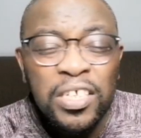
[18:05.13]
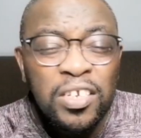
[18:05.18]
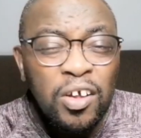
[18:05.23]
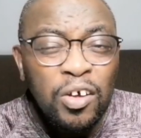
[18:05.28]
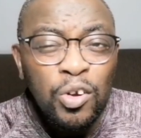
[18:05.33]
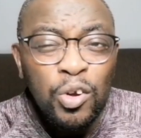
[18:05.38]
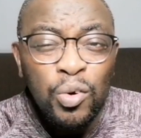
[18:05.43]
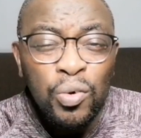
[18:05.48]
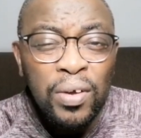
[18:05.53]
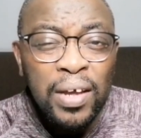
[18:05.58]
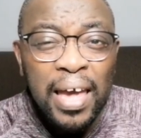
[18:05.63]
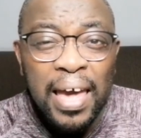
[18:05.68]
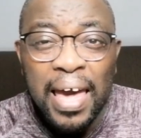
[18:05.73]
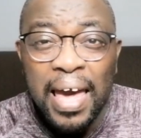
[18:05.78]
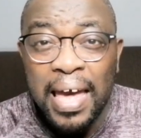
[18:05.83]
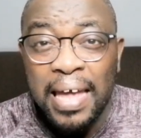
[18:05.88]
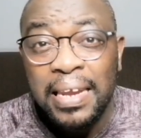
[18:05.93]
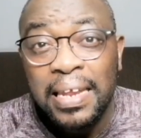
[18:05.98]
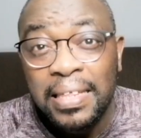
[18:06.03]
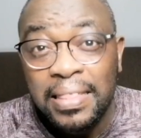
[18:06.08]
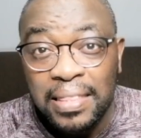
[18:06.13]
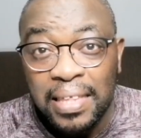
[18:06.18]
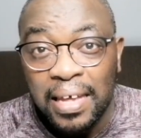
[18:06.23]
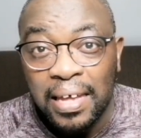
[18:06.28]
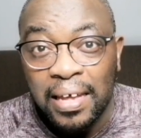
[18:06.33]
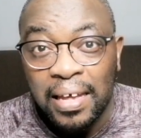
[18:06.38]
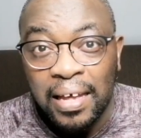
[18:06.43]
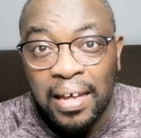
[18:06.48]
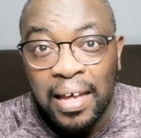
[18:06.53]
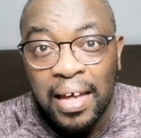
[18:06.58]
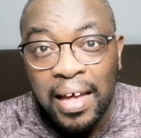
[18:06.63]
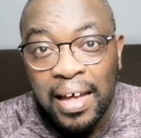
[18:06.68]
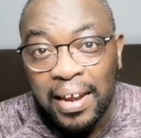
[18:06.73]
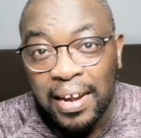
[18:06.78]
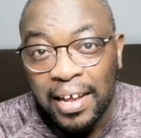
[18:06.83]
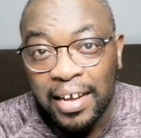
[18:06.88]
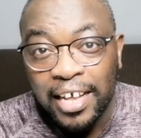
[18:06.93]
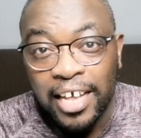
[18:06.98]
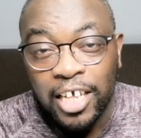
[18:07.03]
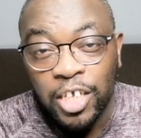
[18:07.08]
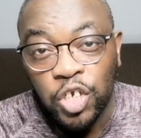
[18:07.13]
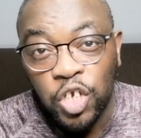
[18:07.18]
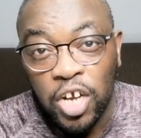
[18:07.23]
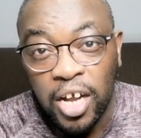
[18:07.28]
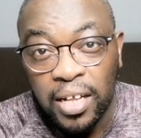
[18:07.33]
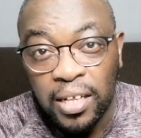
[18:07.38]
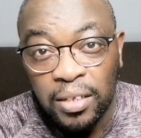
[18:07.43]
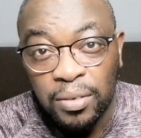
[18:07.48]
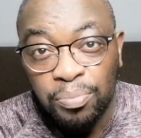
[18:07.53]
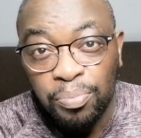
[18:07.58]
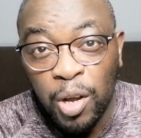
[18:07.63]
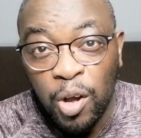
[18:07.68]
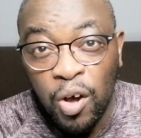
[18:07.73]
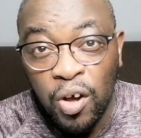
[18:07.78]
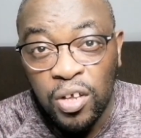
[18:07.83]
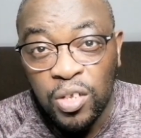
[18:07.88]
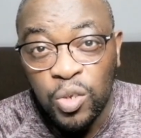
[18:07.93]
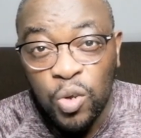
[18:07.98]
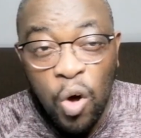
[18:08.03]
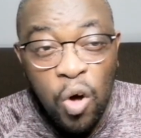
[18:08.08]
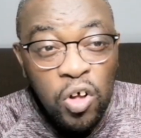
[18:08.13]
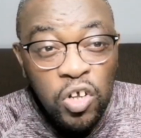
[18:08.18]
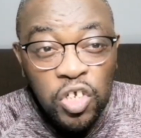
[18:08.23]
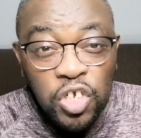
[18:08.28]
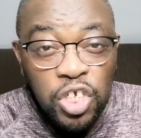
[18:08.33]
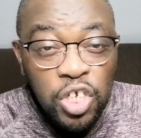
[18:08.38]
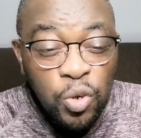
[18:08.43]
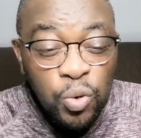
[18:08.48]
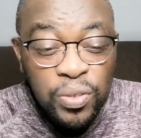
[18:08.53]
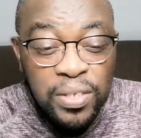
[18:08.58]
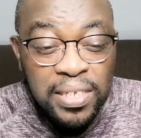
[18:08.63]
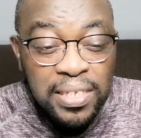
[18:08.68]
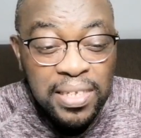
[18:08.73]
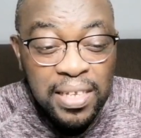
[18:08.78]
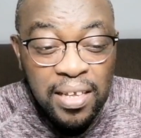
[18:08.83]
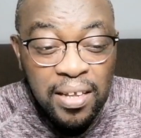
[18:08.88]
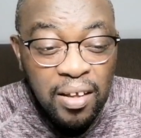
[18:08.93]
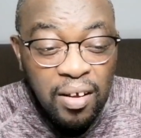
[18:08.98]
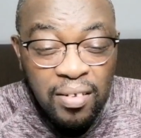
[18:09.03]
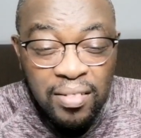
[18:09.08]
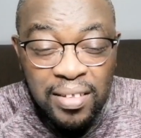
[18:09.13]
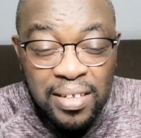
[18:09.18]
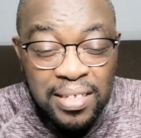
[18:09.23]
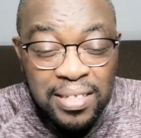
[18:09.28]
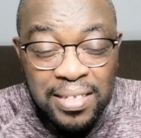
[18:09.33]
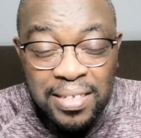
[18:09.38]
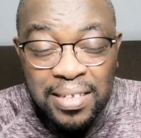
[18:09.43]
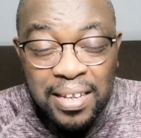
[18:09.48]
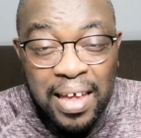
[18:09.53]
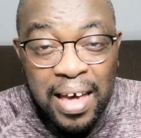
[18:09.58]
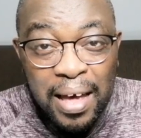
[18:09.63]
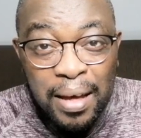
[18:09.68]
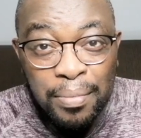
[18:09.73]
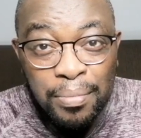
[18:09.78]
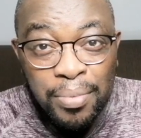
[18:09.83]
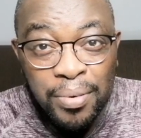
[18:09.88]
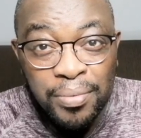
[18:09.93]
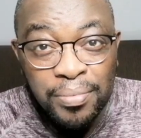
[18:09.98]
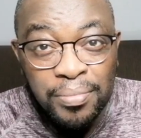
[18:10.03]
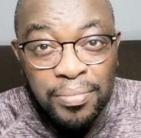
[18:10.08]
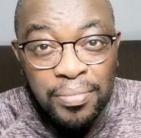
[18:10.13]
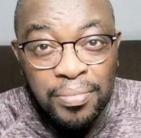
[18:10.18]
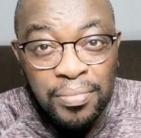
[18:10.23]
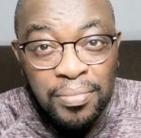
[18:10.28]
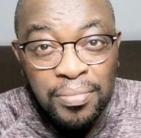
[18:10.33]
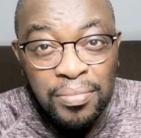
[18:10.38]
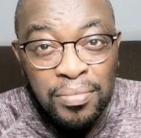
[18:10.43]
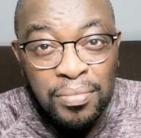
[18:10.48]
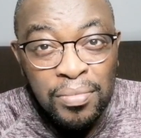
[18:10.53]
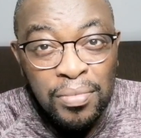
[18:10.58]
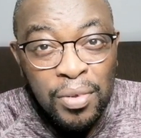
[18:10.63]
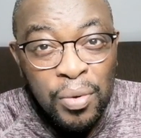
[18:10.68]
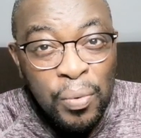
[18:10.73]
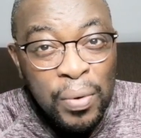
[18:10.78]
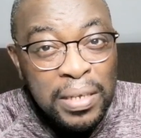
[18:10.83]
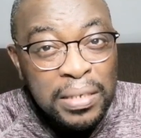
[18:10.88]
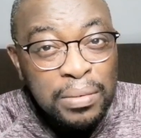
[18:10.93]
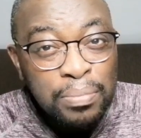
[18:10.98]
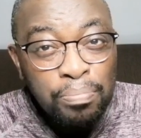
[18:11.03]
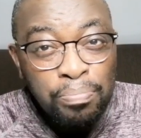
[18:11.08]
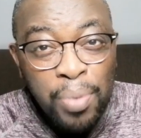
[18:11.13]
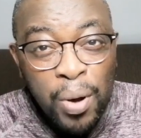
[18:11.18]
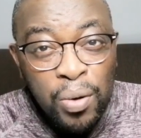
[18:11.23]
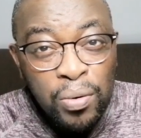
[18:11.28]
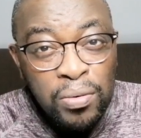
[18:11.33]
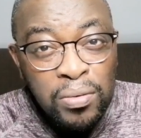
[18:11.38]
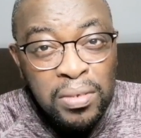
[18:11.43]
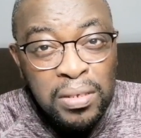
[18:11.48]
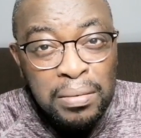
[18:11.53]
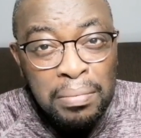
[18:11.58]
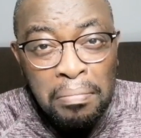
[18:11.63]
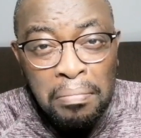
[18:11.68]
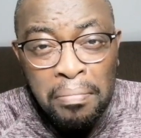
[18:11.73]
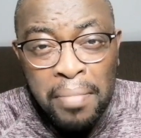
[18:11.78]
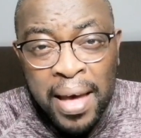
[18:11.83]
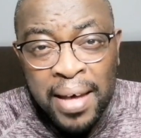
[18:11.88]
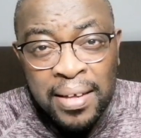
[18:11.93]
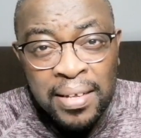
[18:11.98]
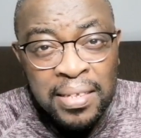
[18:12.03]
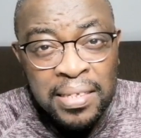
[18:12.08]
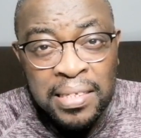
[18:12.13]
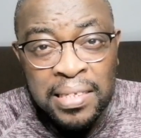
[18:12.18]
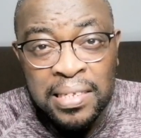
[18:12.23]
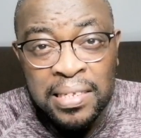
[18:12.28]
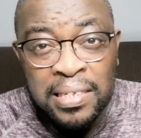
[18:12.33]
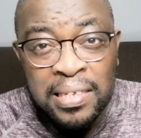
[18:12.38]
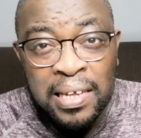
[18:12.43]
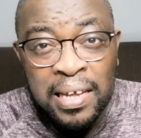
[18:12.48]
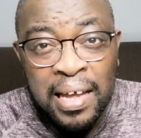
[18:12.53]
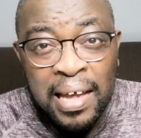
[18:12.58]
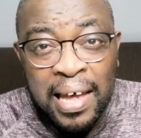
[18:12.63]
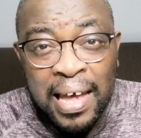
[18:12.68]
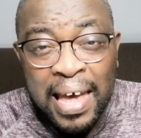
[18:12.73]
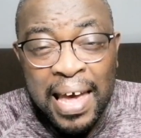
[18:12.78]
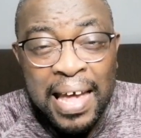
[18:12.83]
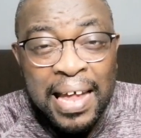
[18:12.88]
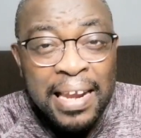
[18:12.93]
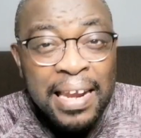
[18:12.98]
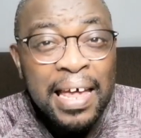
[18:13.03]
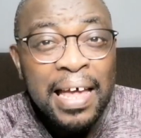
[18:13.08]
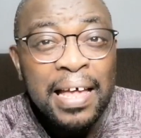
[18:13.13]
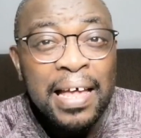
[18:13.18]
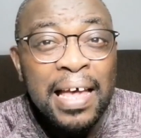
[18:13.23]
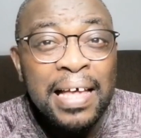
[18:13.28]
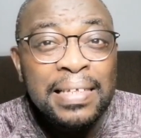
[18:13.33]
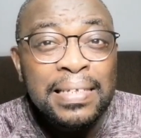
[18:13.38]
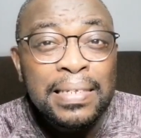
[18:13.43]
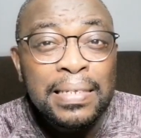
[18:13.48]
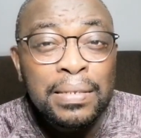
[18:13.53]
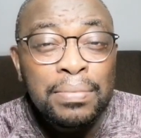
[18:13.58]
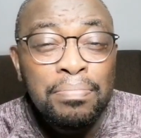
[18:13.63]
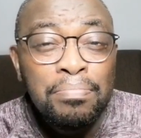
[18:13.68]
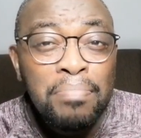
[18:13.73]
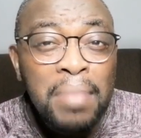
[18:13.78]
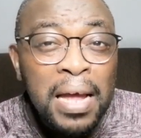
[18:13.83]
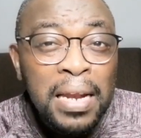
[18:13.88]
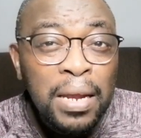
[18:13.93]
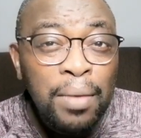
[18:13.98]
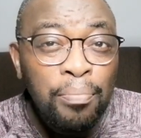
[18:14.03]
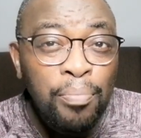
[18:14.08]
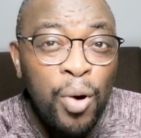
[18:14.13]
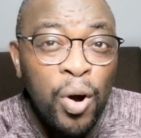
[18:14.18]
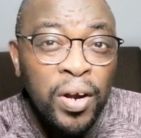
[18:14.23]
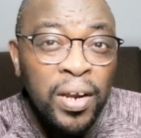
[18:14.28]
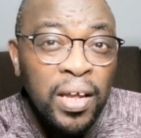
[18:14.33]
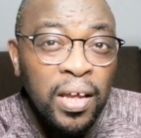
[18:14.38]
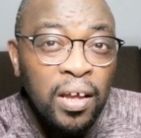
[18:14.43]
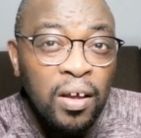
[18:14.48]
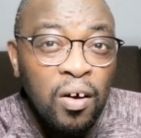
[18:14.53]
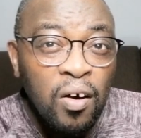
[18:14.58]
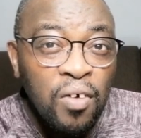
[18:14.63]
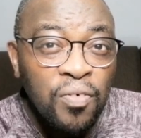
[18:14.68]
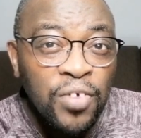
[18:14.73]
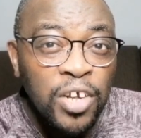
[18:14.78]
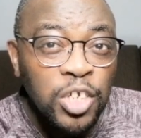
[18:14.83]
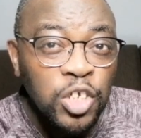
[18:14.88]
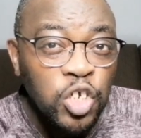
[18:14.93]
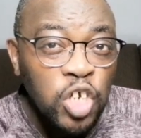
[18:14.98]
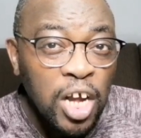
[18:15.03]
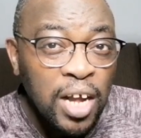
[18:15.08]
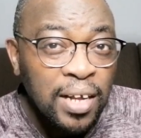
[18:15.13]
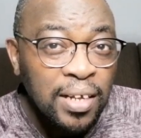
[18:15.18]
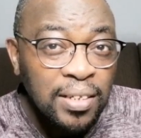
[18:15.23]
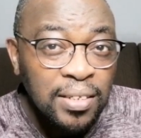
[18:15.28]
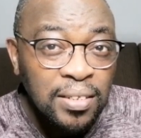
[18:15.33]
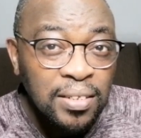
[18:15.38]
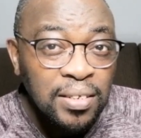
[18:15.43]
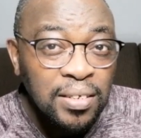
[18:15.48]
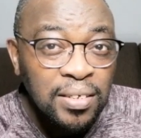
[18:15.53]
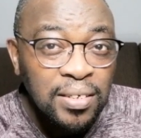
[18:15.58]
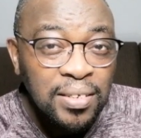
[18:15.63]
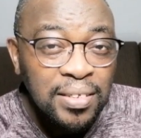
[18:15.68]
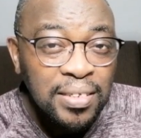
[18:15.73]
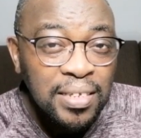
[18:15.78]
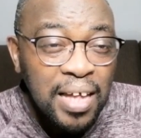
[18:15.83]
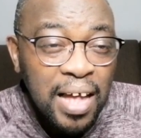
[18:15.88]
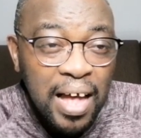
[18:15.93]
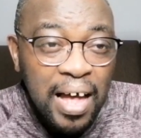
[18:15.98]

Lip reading: who did not look anything like her child, because all she could see on that slab was bones, maggots, and a smelly body of her child.